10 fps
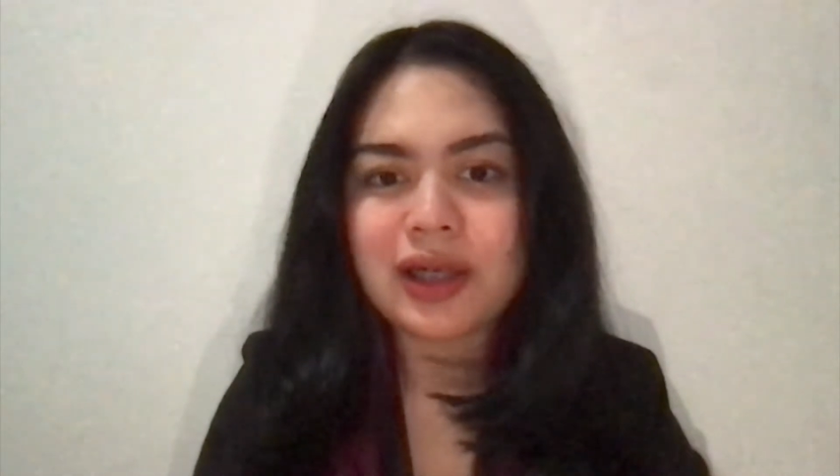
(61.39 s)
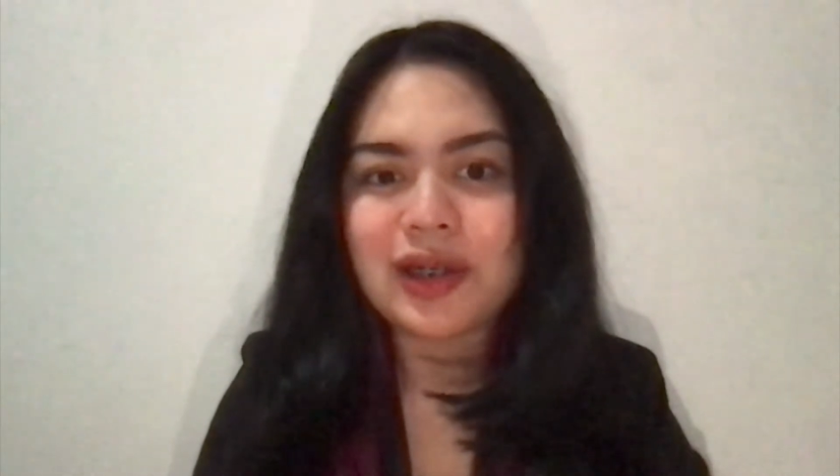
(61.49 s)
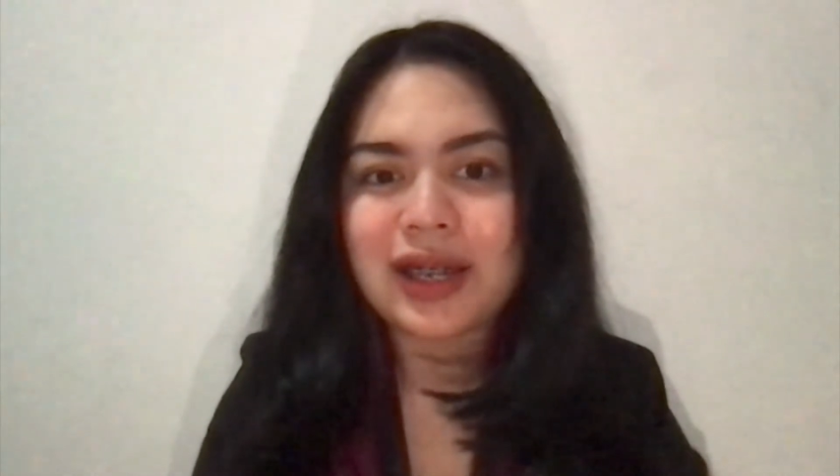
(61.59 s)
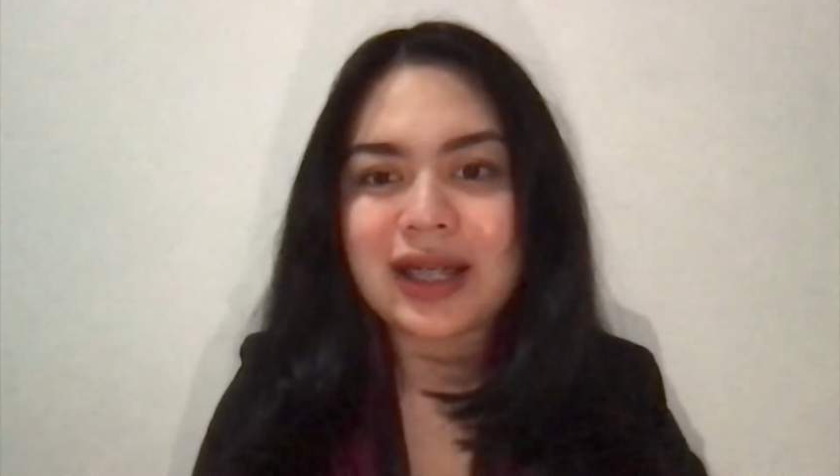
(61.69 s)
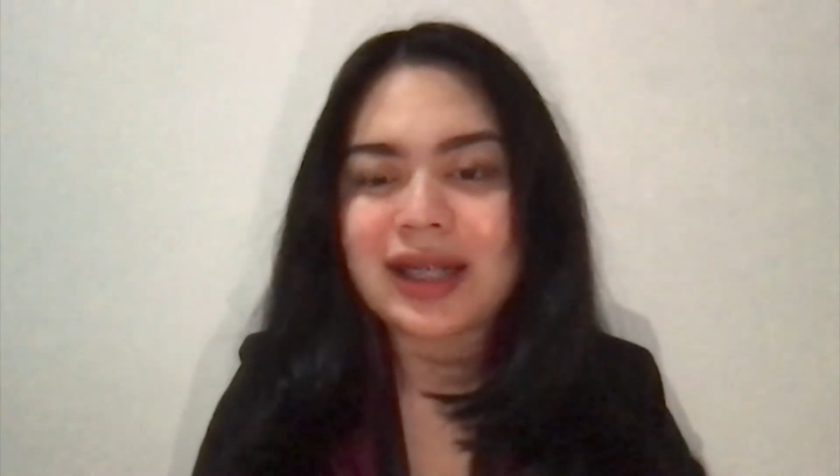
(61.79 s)
You
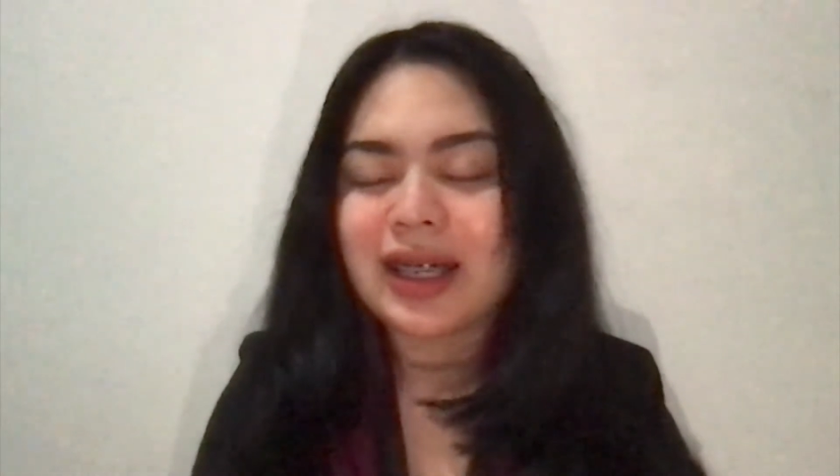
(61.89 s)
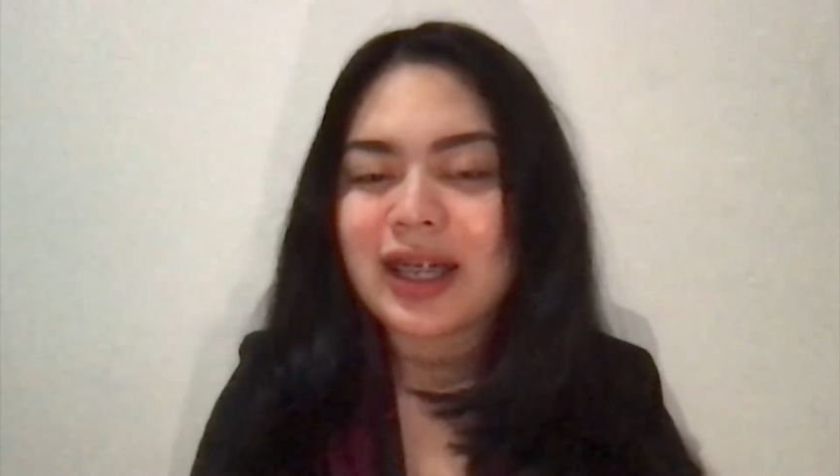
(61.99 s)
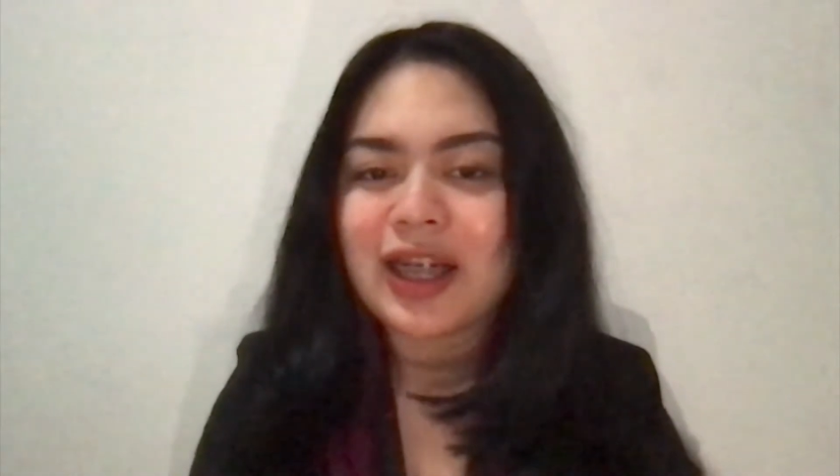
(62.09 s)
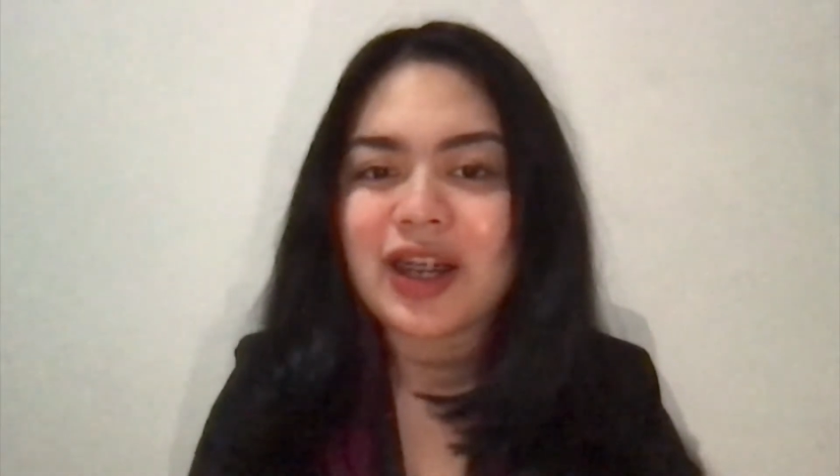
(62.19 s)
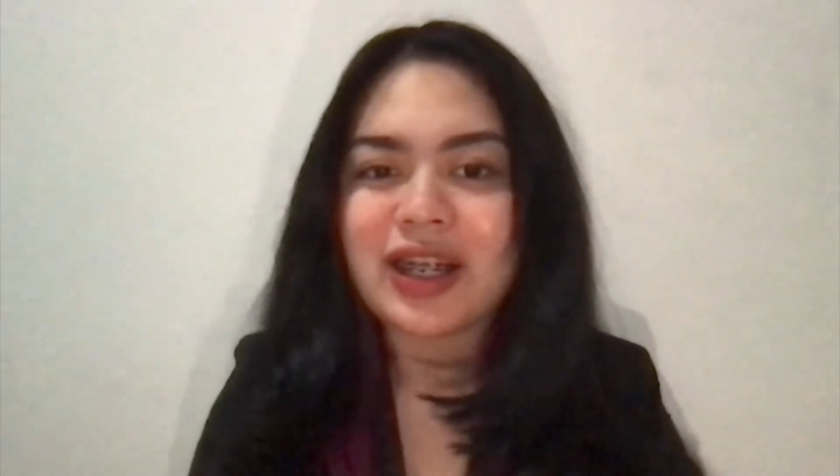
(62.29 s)
can see it
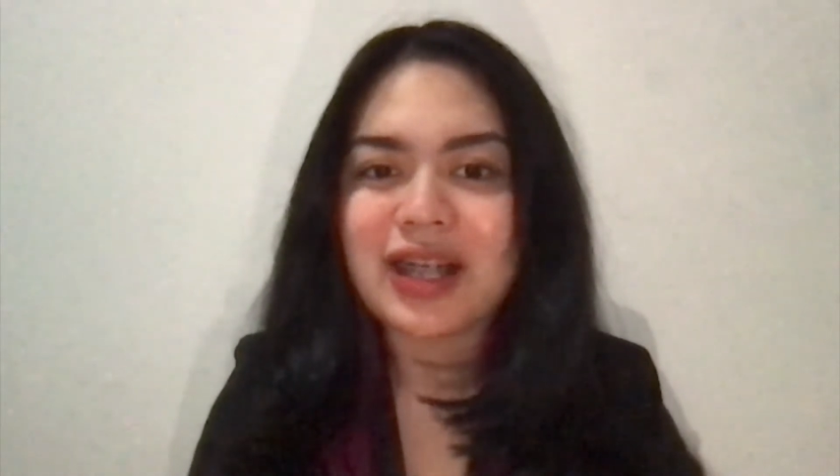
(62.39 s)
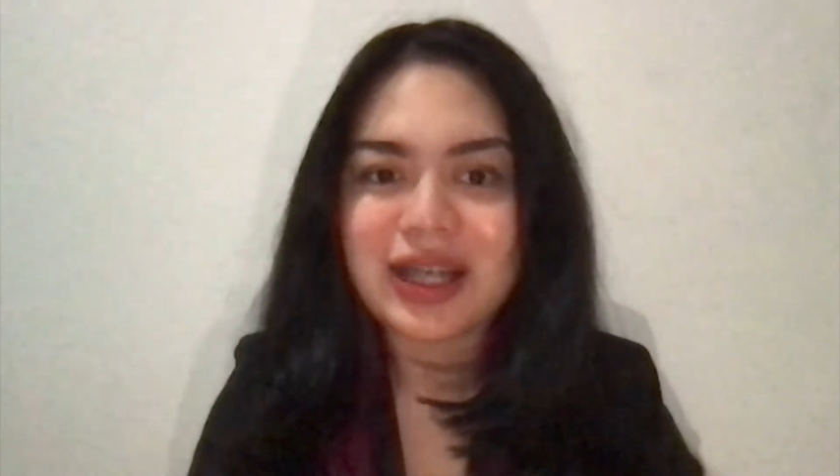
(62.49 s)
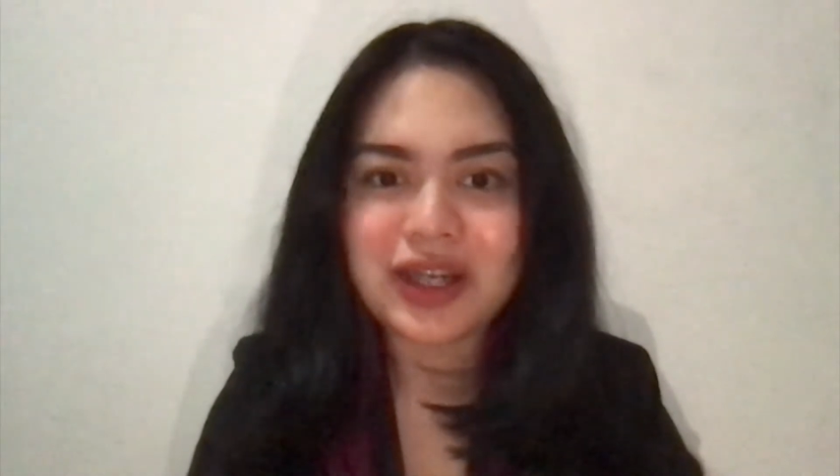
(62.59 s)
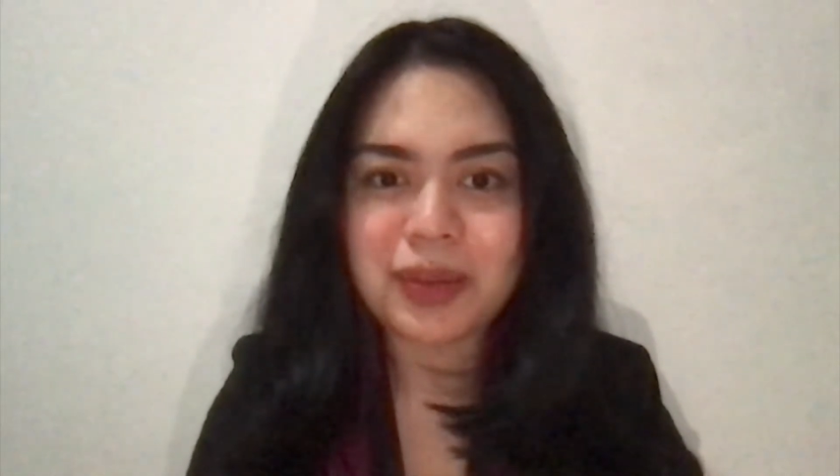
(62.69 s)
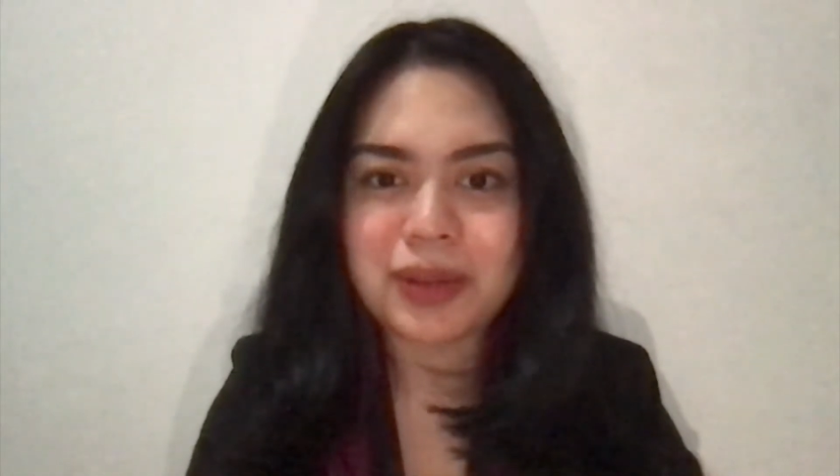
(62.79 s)
on the
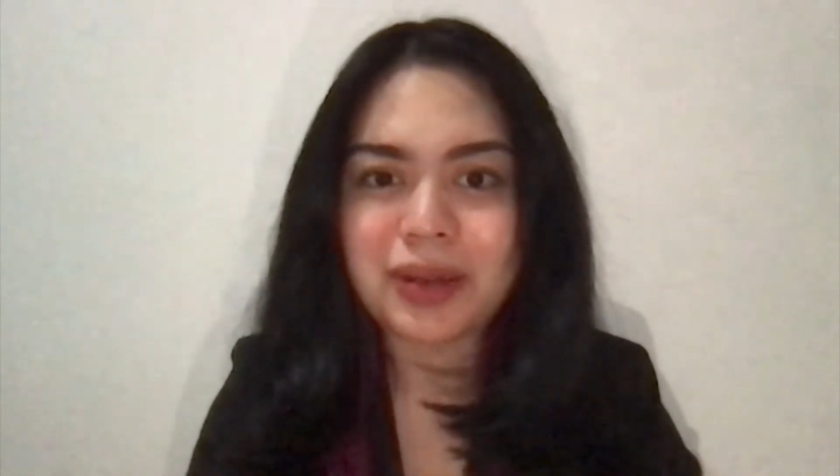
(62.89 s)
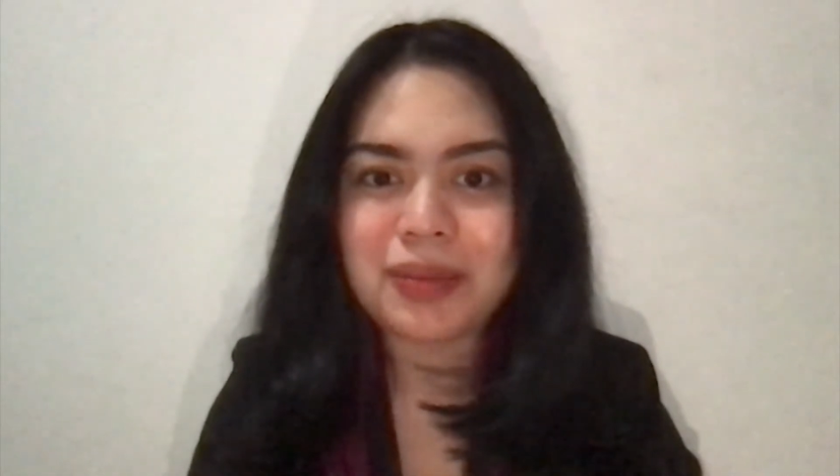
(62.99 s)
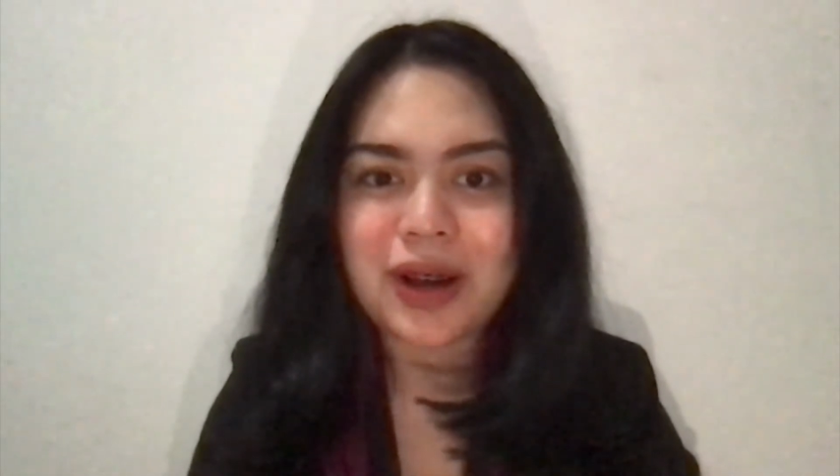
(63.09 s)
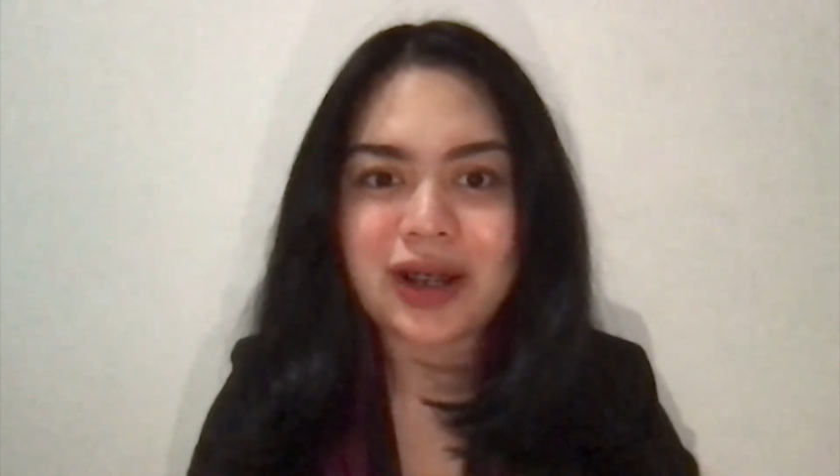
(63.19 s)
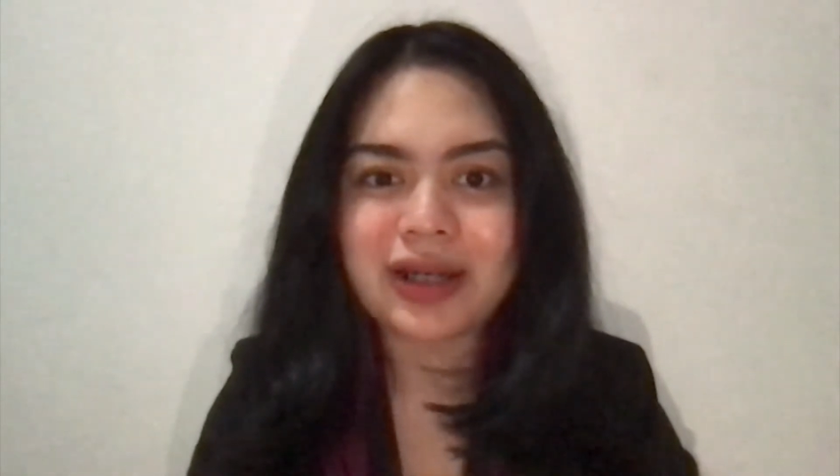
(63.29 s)
description
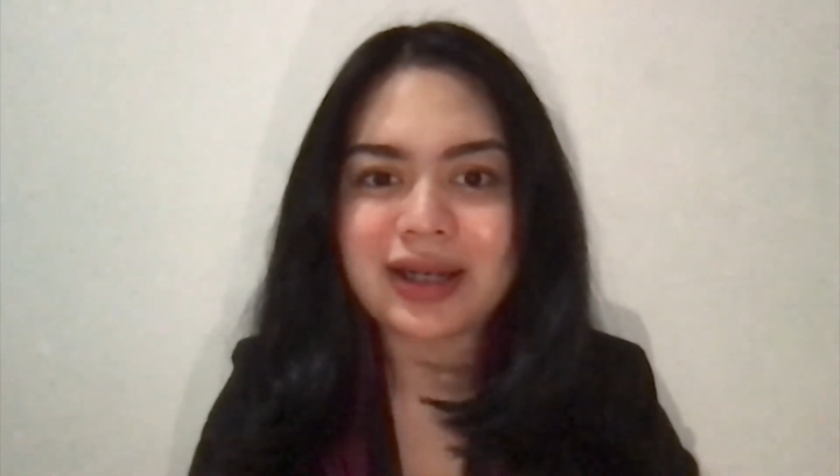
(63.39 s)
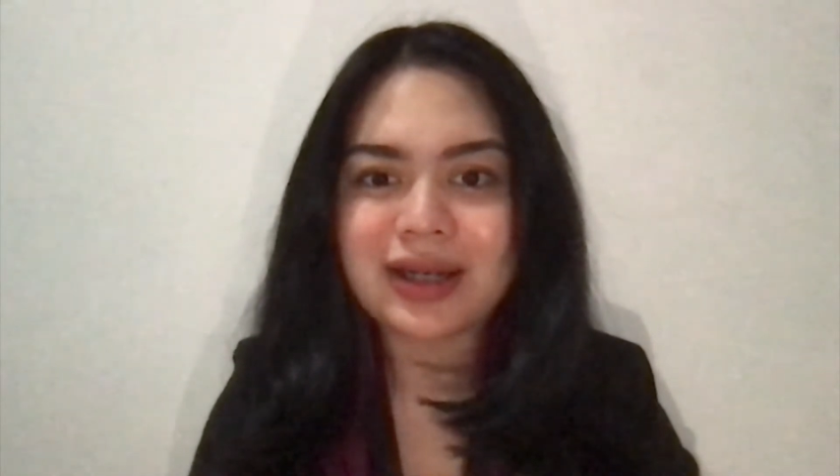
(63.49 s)
box.